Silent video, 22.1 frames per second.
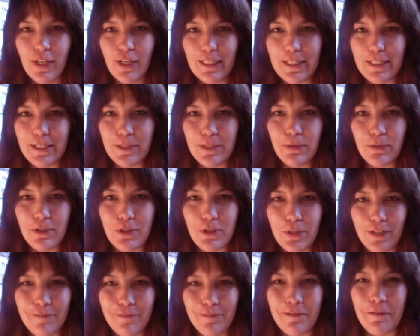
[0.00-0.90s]
this is what you
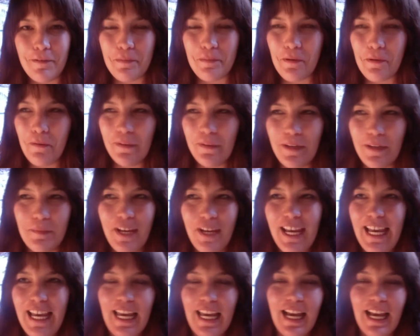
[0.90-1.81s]
get from the program.
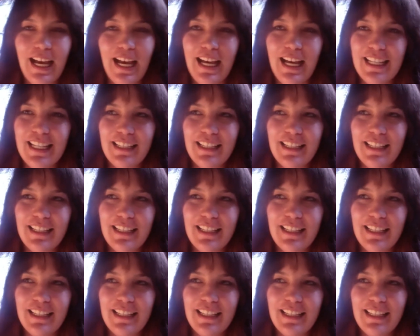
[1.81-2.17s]
Uh,